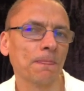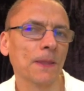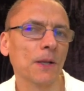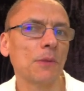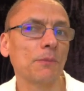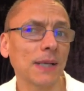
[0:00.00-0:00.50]

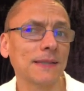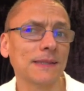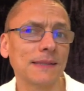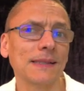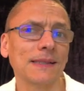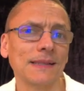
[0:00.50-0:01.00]

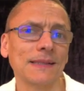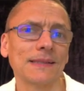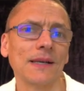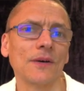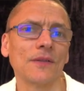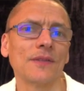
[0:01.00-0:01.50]
Complexity is
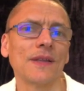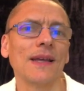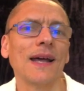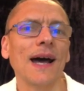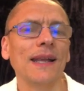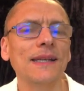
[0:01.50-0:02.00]
health.
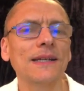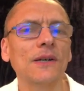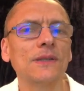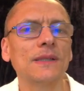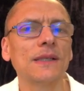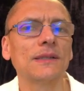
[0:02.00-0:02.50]
An
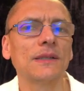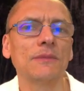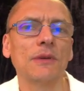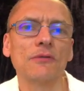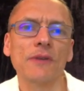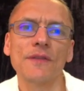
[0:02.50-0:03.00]
ecosystem,
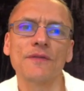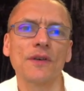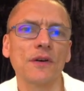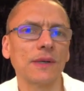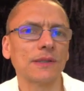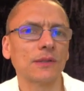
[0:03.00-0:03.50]
a
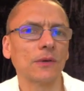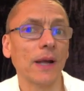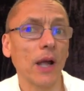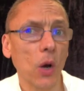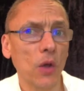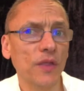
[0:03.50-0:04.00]
rainforest or
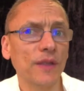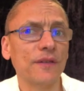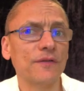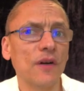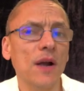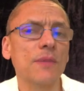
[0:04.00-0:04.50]
healthy,
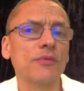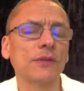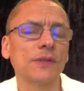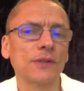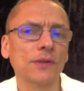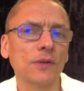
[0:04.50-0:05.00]
vibrant
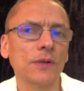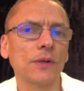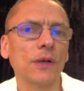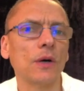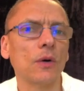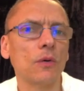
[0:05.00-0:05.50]
soil
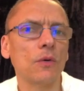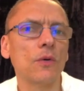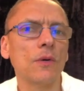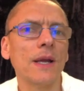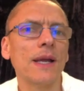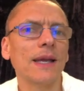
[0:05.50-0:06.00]
are
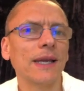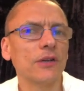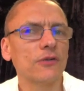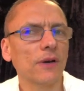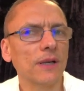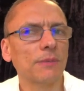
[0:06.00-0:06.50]
all
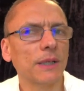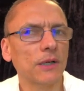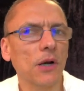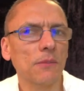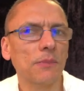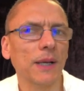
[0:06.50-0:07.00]
incredibly
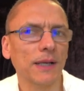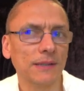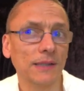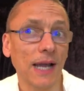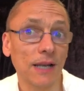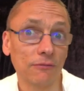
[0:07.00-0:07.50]
complex
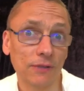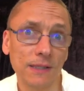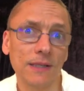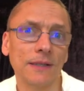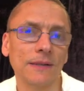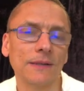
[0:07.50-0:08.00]
and
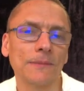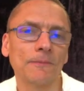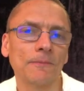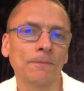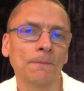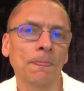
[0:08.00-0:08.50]
resilient.
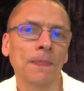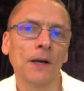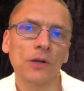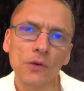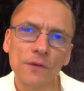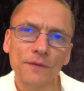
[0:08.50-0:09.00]
A
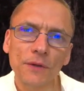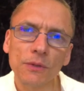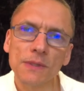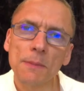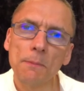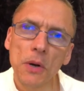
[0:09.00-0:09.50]
cornfield is
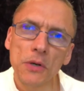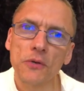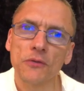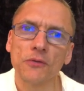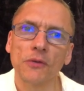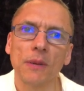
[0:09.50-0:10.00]
a
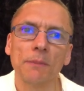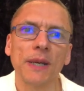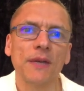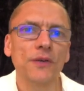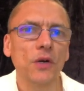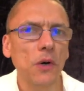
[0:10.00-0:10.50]
monocrop, but
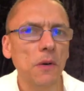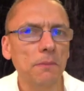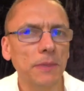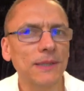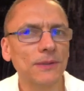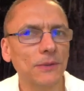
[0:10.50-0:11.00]
if a corn
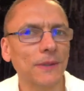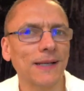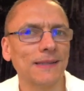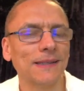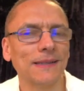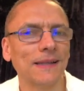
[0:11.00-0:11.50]
beetle
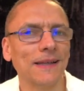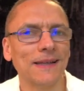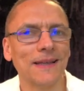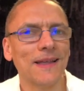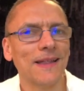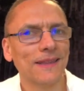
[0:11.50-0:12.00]
gets in there,
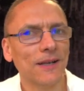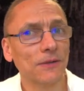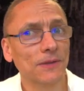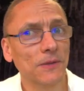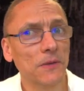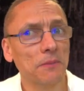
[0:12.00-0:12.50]
there'll
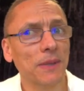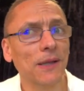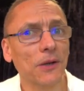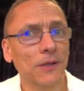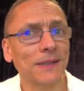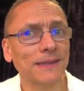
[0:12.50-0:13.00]
soon be a
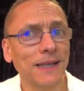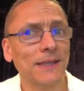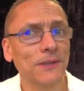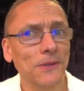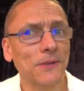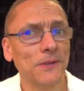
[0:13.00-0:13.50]
lot of dead
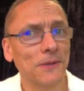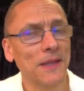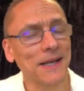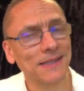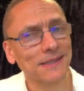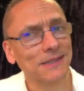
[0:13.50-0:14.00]
corn.
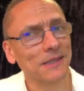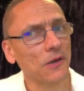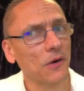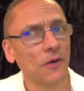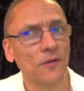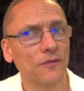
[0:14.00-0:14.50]
That's
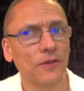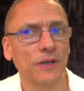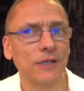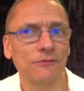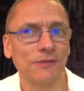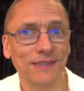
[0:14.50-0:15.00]
not very
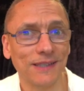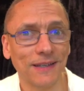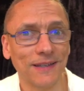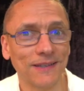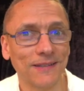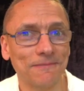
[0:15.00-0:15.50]

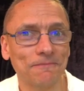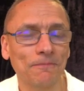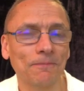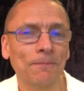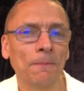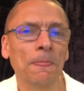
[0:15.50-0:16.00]
resilient.
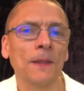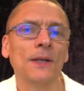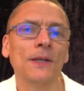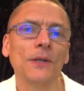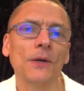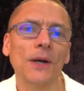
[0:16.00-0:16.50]

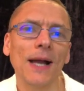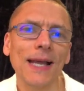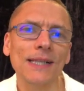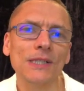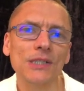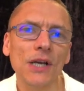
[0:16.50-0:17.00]
Your
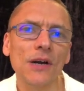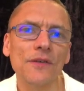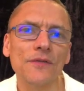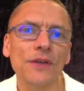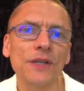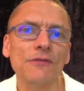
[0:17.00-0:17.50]

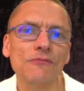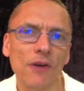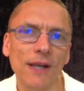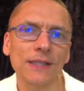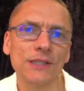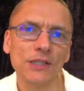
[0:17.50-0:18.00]
HRV
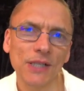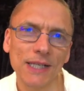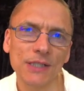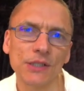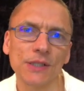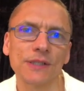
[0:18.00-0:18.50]
rate
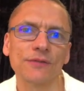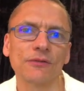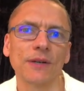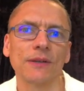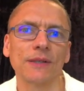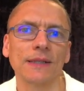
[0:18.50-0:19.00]
changes
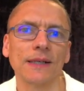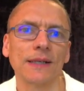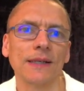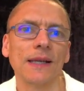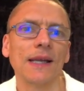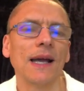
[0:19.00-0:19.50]
throughout the day
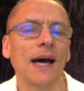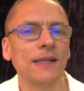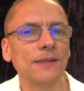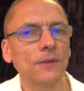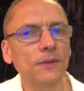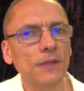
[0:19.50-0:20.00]
and is
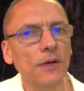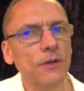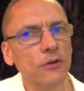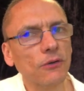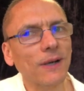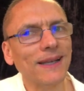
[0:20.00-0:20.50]
also a
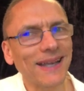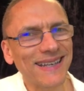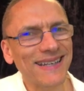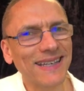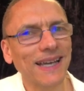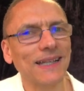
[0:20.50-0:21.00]
great
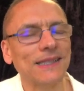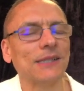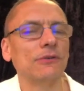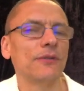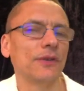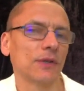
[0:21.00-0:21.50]
indicator
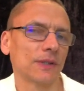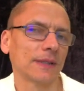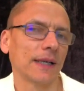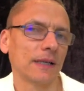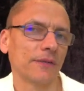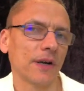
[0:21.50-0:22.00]
of your
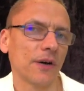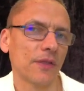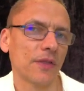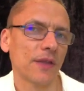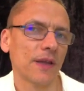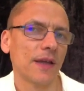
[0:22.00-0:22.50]
state of health.
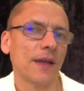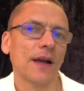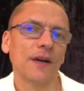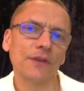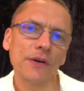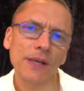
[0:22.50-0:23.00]
A
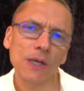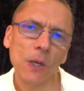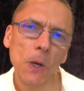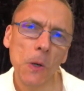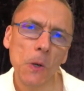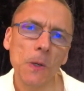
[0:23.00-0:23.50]
very
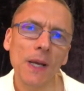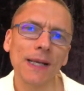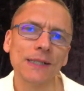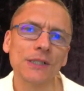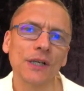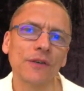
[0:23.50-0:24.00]
low
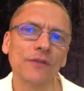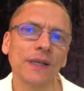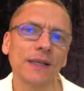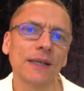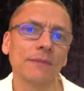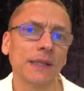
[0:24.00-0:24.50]
HRV
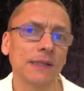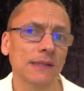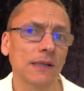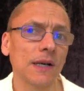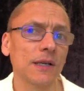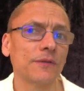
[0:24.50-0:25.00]
can be a
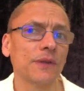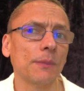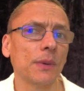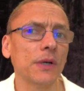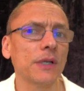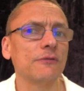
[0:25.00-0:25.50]
sign of the
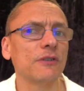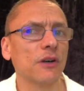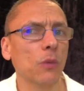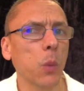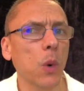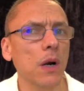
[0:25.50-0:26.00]
body
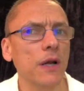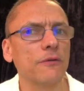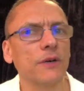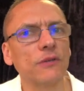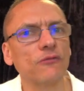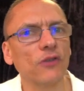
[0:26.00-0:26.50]

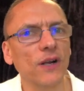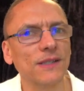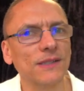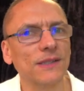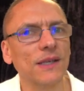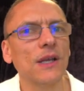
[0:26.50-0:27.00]
requiring
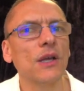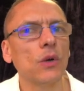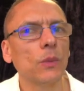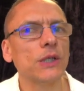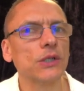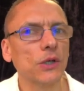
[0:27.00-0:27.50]
rest,
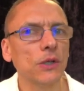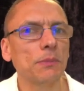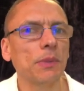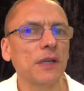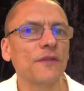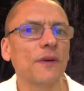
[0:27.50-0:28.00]
which could
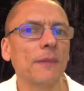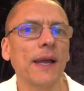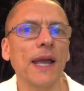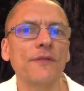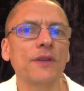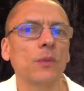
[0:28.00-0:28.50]
be from a
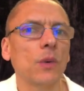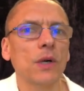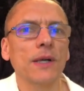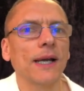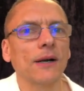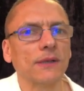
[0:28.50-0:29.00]
heavy
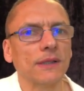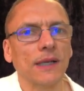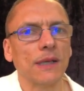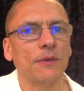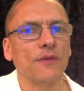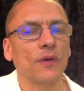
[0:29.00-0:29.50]
workout the day
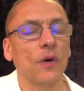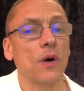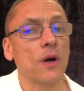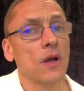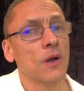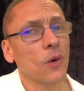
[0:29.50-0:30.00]
before
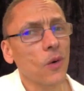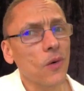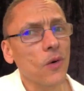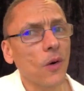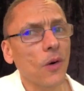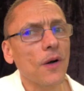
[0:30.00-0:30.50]

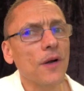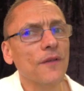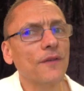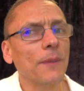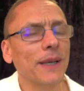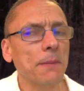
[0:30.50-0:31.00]
or
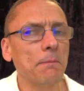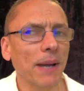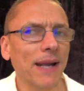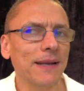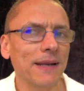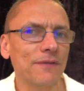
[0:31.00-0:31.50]
from an
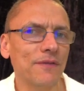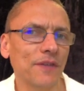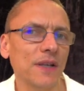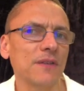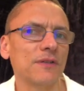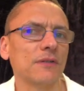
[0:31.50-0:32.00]
impending
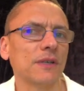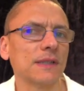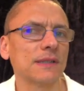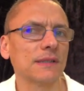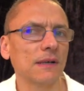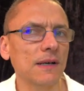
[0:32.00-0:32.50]
fever, and a
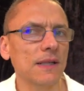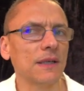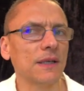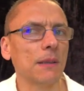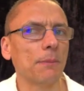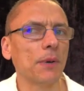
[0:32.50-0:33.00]
sign that
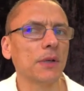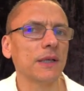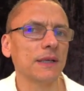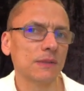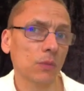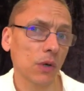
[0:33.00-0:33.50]
the body
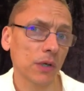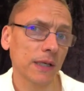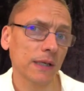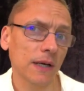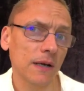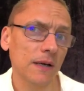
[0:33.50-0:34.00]
is working
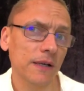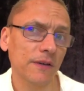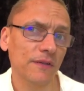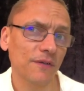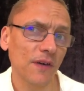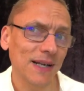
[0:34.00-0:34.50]
hard at
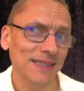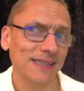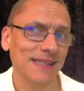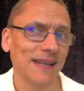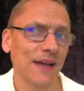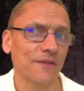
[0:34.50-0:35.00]

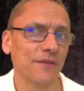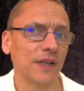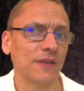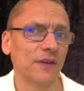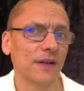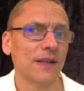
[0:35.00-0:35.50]
fighting that
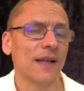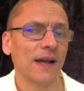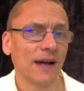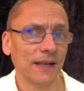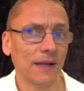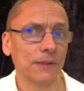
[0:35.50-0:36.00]
fever
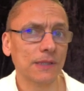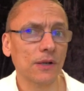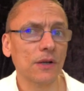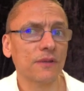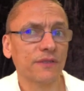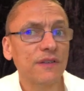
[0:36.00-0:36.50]
and there is a lot
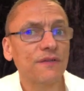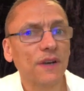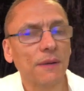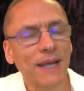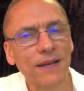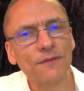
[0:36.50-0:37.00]
of
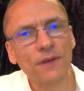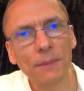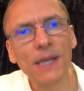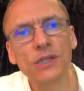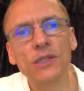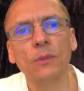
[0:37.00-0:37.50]

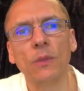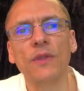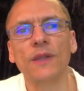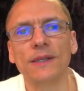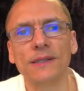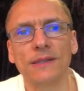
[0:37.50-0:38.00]
inflammation
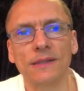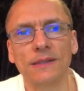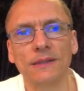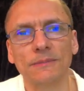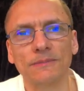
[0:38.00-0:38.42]
within the system.